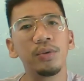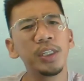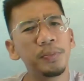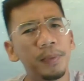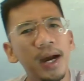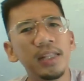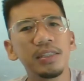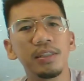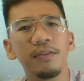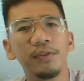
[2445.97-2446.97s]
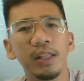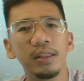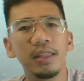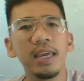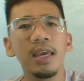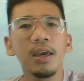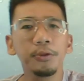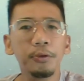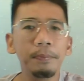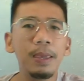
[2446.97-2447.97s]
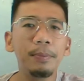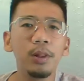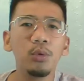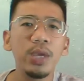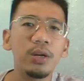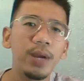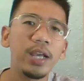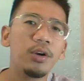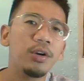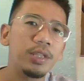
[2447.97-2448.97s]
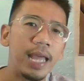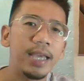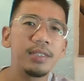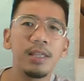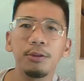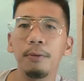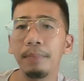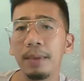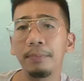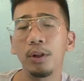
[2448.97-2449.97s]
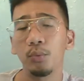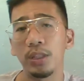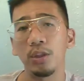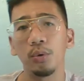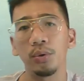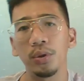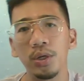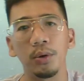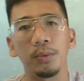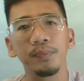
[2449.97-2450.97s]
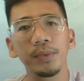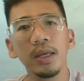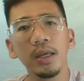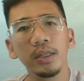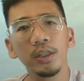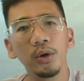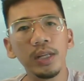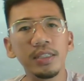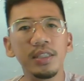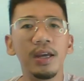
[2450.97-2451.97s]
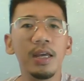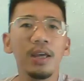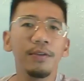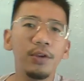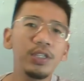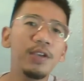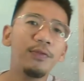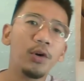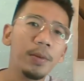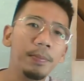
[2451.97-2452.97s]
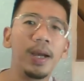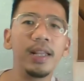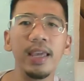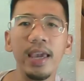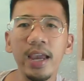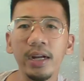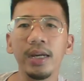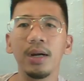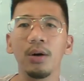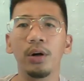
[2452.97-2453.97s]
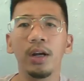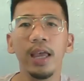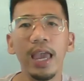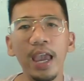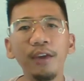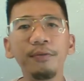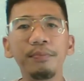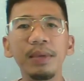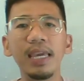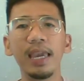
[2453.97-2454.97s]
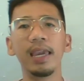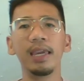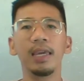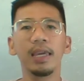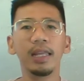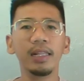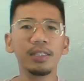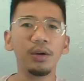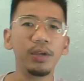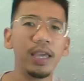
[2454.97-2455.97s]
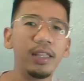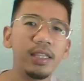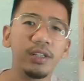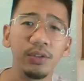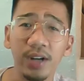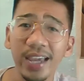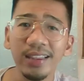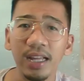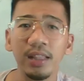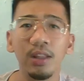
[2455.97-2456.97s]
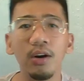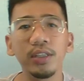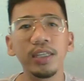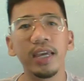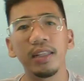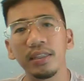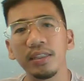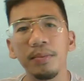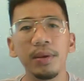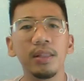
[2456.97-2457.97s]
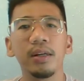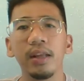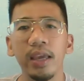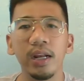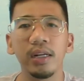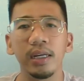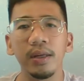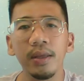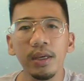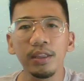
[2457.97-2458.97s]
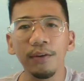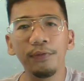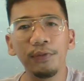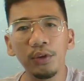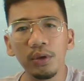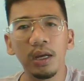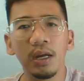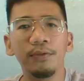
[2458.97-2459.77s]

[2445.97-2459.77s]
and responds differently to people we recognize than to people we don't know. Known as the fusiform body area, or FBA, it is located right alongside a similar area, the